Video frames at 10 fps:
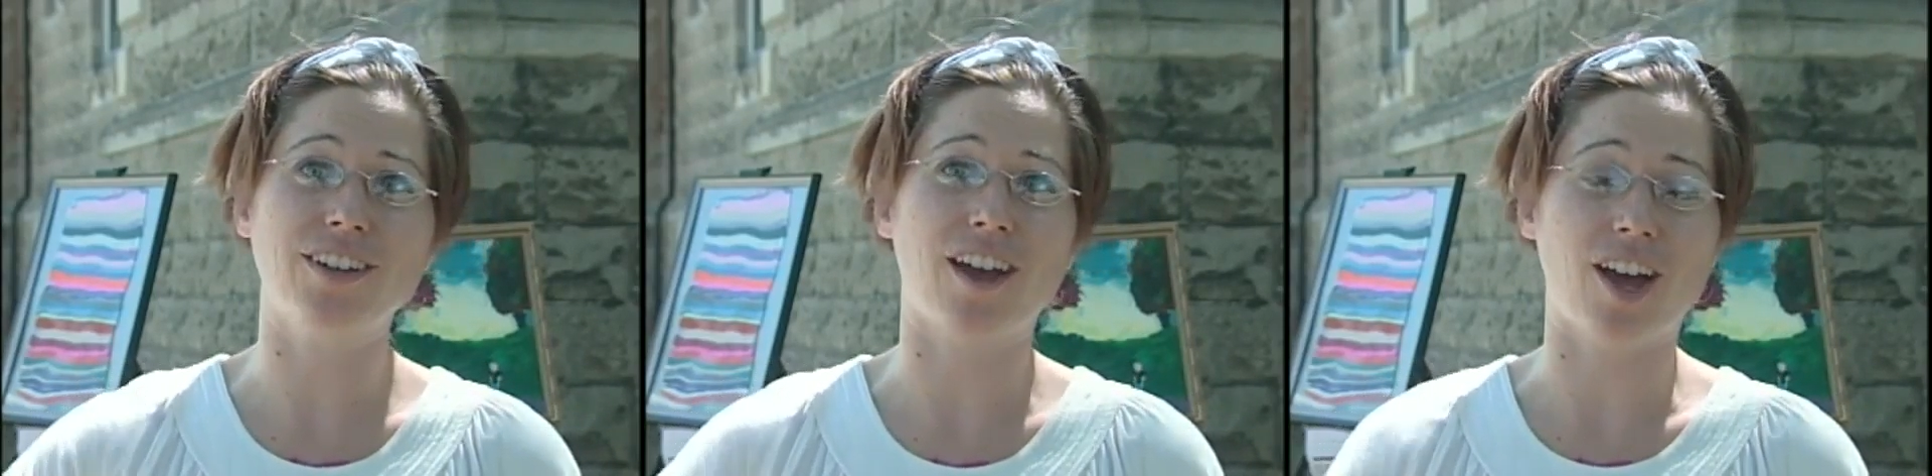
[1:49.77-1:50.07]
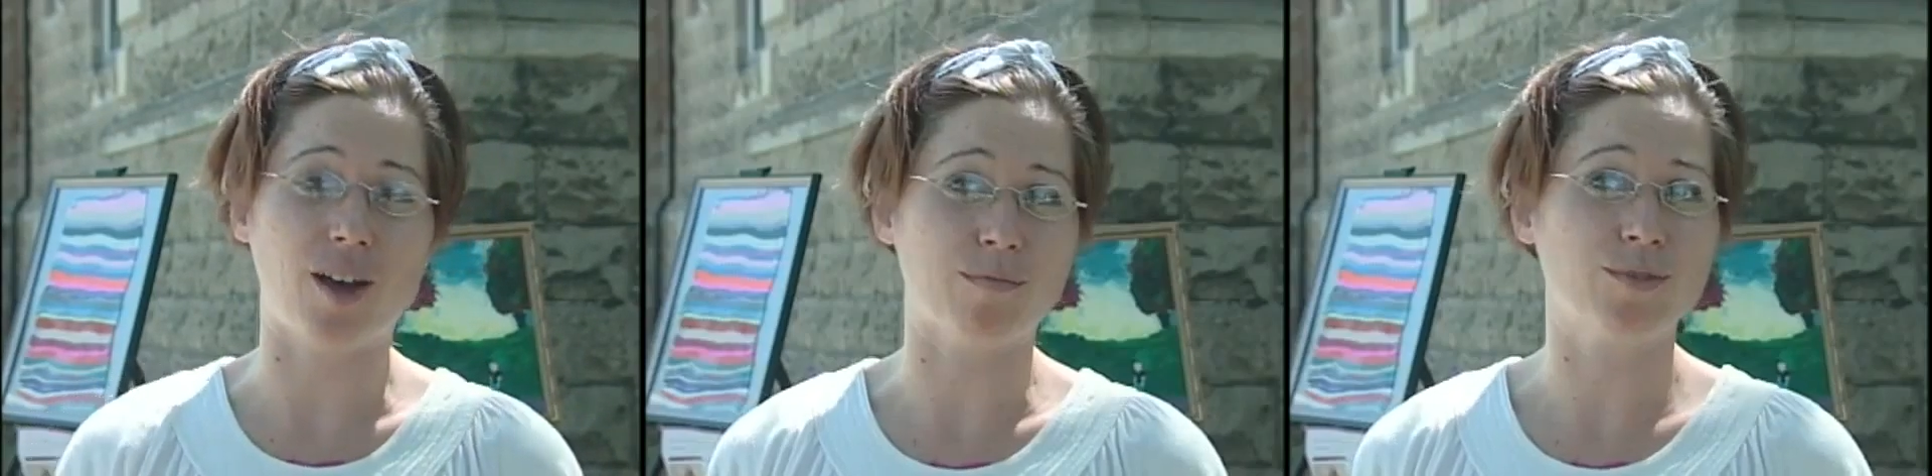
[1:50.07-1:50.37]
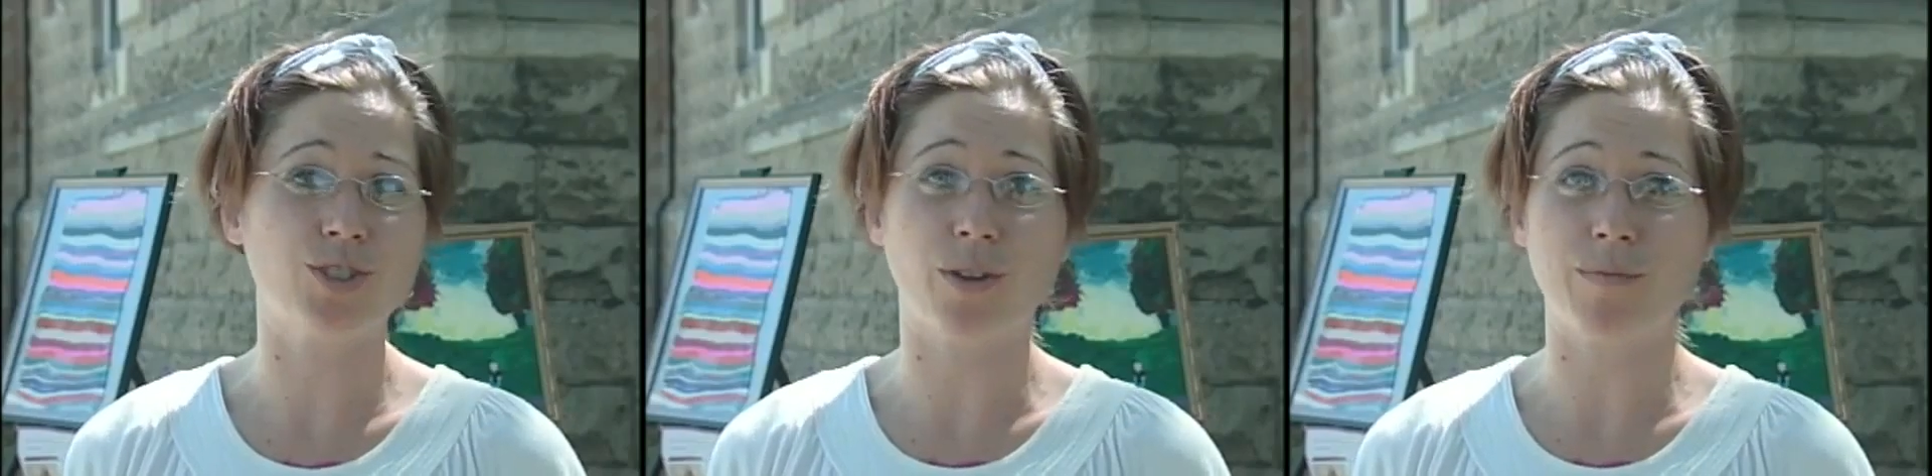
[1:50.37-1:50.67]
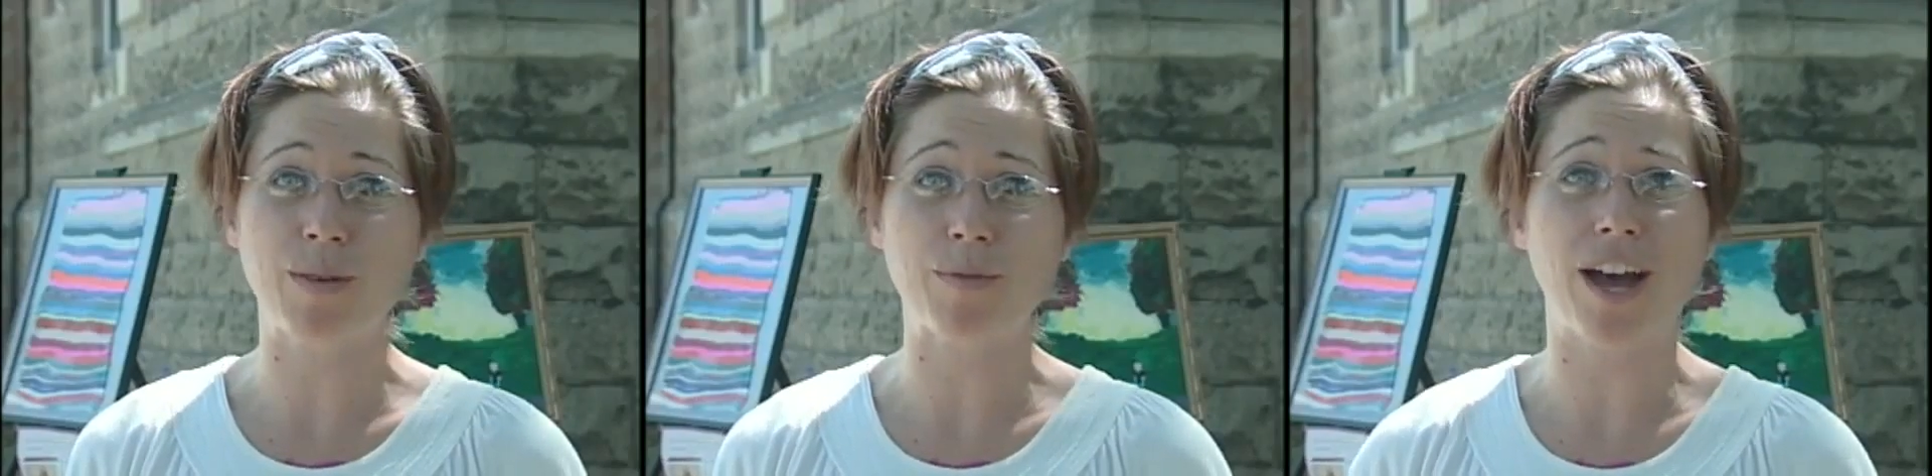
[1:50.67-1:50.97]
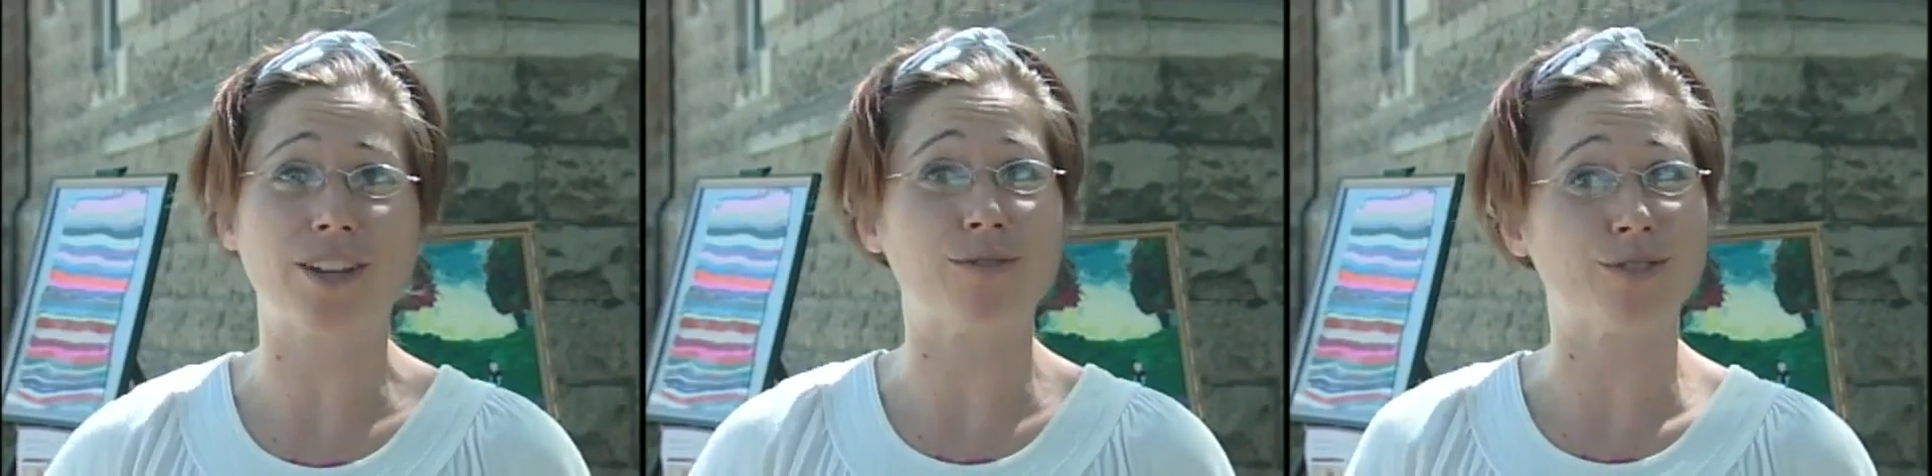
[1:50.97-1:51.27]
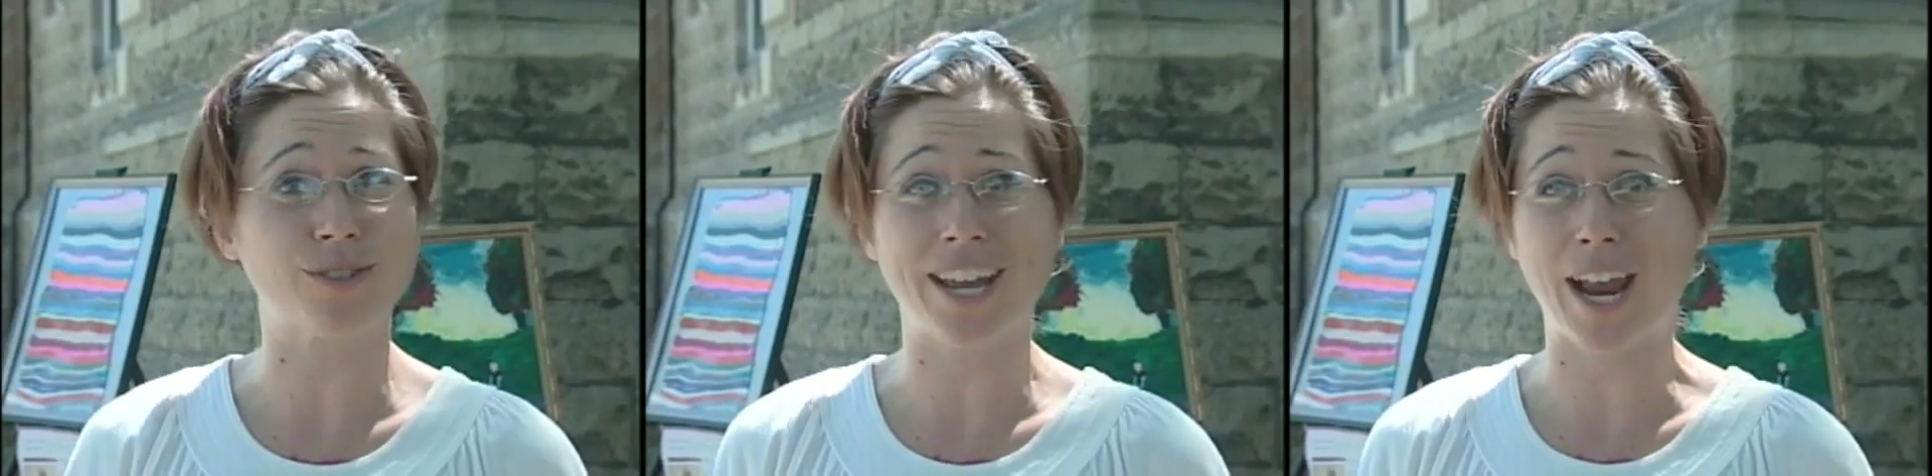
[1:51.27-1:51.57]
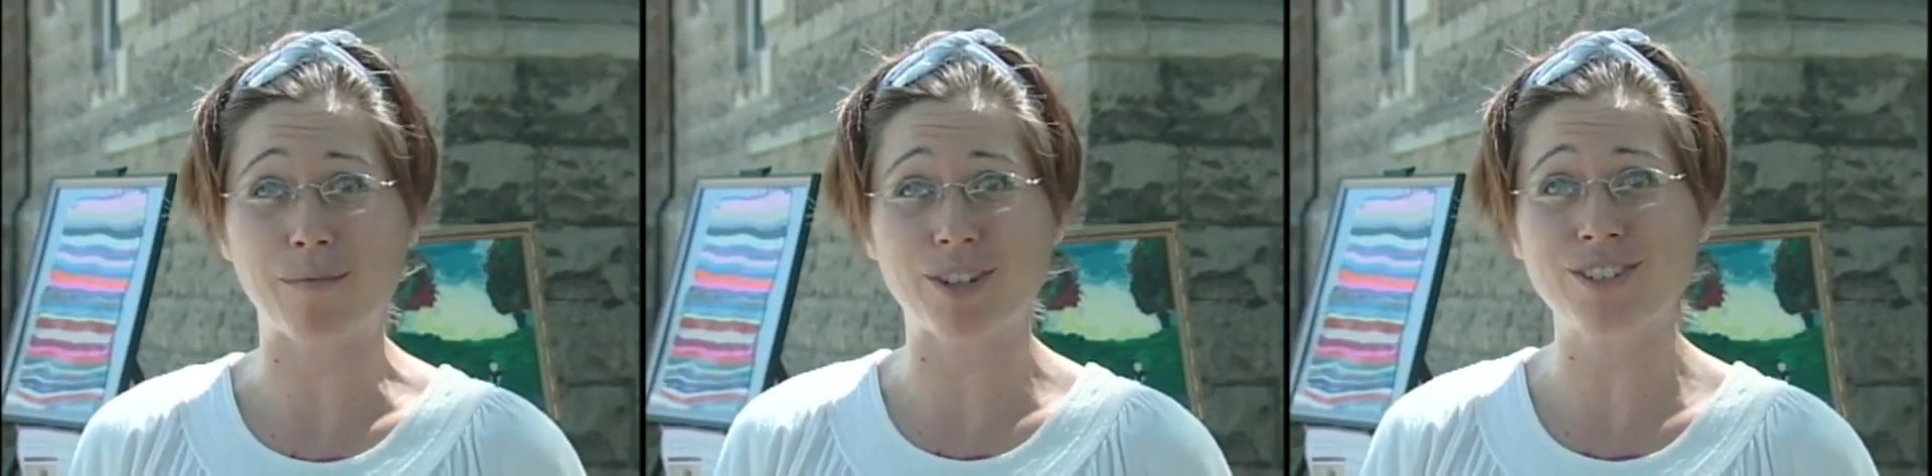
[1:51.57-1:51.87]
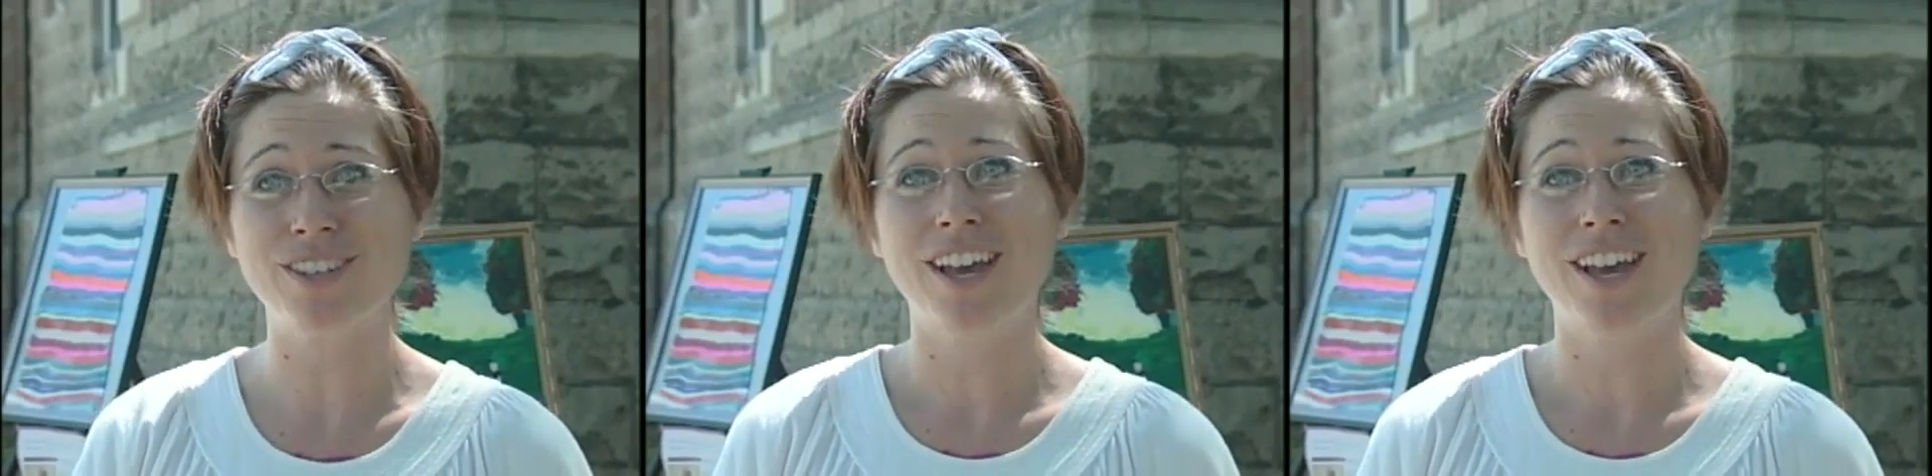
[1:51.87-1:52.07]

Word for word: um, showing people how to use their cameras,